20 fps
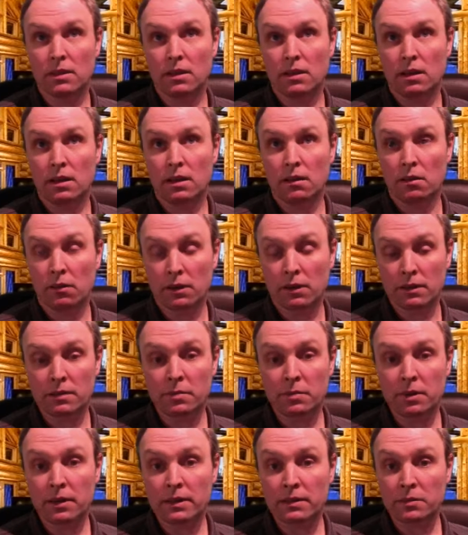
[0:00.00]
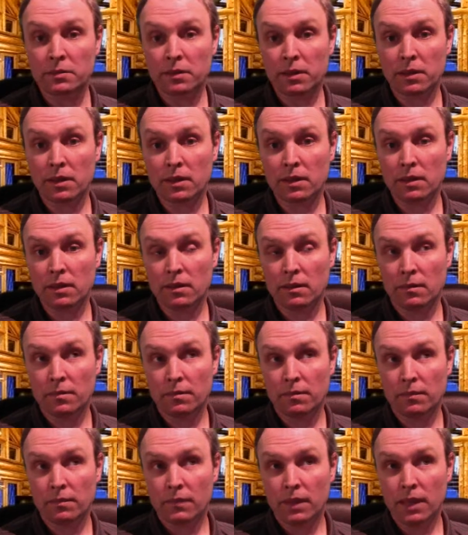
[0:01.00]
or experience with it,
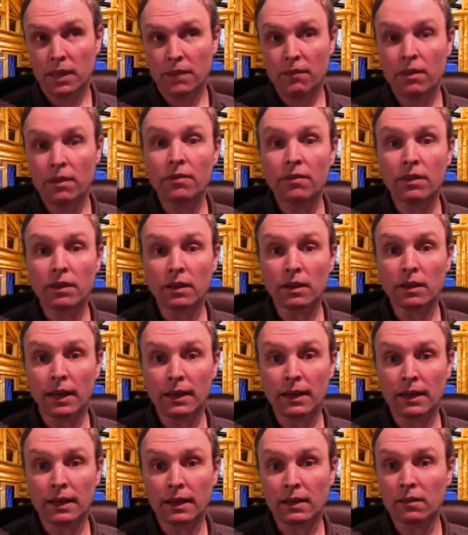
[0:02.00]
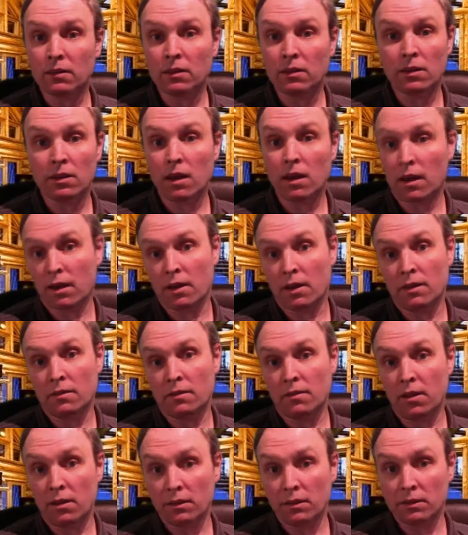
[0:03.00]
even if you lie down, you're not going to
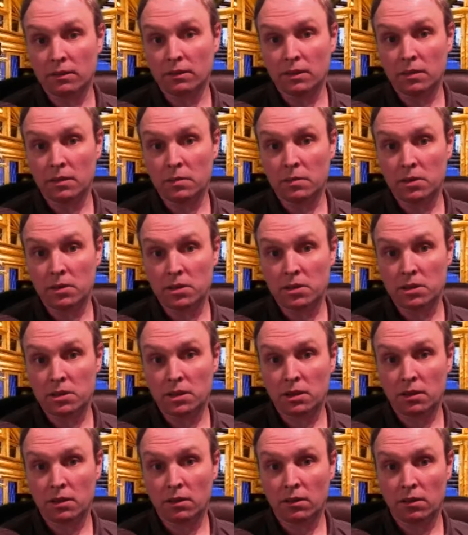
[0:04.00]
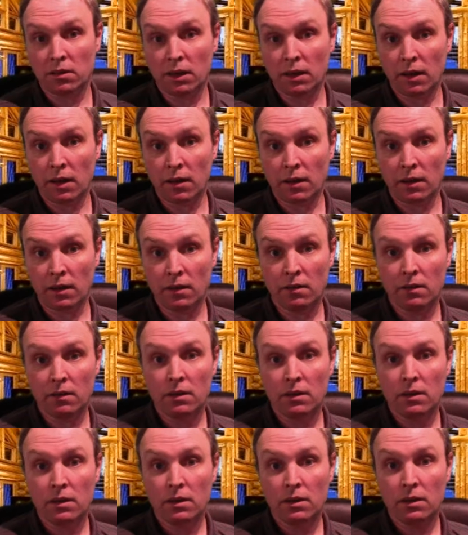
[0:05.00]
fall asleep. You're just going to learn how to
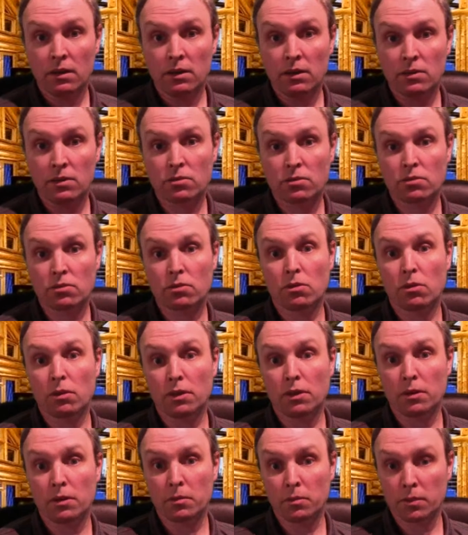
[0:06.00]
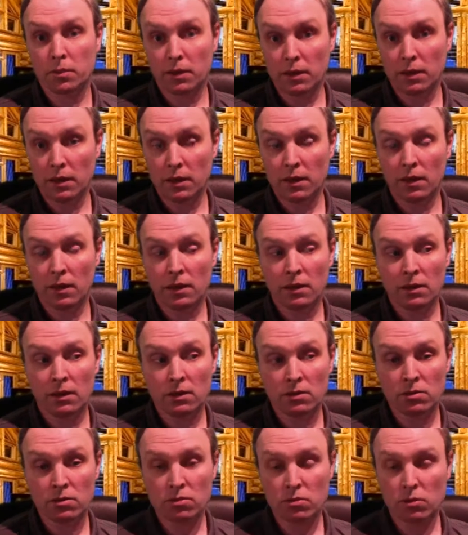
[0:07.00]
control your breathing and
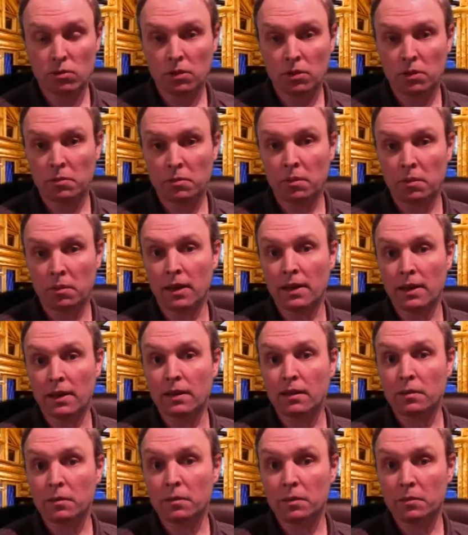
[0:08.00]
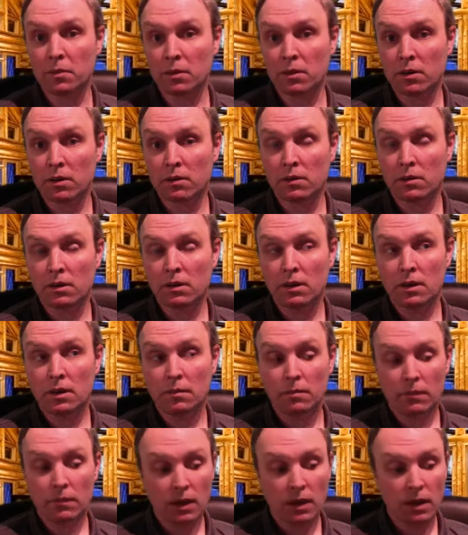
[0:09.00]
control your body a little bit more.
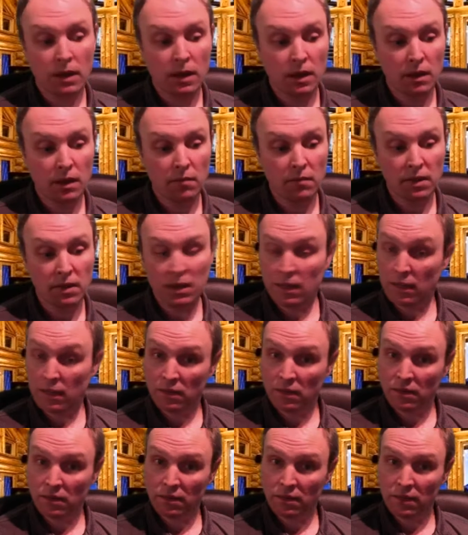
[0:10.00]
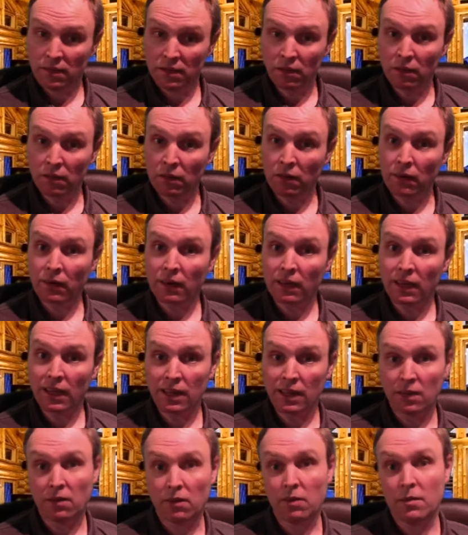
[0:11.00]
And learn to let
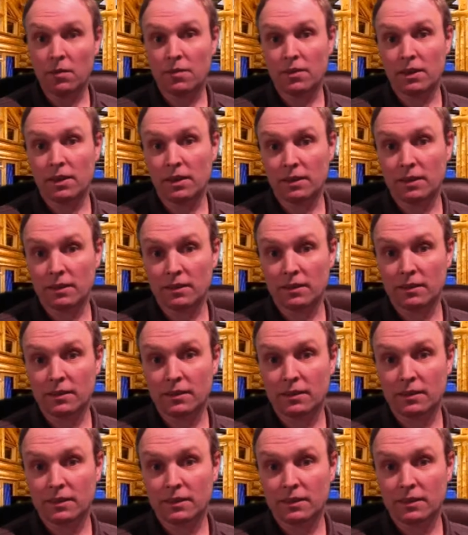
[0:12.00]
go of things.